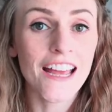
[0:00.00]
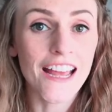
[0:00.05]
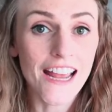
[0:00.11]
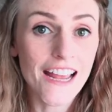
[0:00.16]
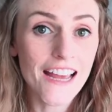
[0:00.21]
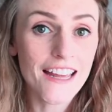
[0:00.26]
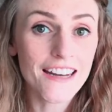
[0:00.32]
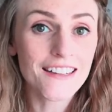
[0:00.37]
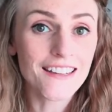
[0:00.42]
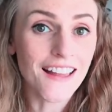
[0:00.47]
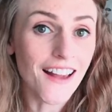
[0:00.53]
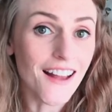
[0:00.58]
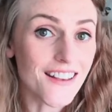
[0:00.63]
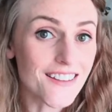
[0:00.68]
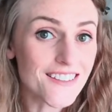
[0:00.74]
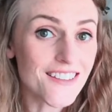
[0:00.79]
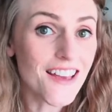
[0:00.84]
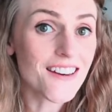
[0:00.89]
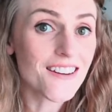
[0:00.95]
And like
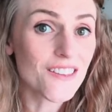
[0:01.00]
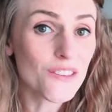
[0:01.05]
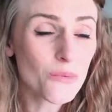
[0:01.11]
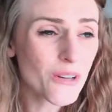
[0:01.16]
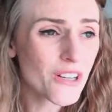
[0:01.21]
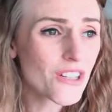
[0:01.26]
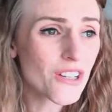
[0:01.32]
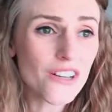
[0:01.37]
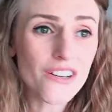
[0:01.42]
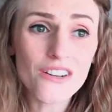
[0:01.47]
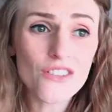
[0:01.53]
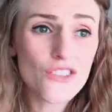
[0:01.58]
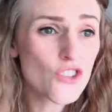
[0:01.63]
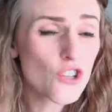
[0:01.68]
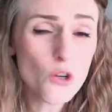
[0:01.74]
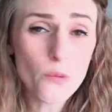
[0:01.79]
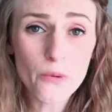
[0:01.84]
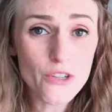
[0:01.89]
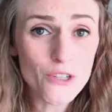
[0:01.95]
I said, in the winter,
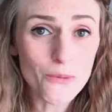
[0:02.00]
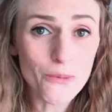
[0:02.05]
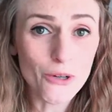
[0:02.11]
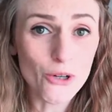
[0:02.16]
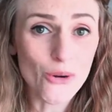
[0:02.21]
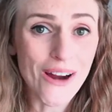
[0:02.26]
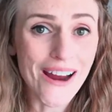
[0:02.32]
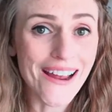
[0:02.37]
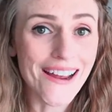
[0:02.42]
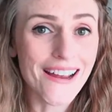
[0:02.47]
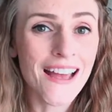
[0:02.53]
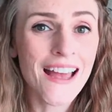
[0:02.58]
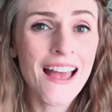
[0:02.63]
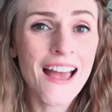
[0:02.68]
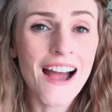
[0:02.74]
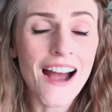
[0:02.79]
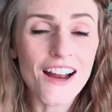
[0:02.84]
super, super gray.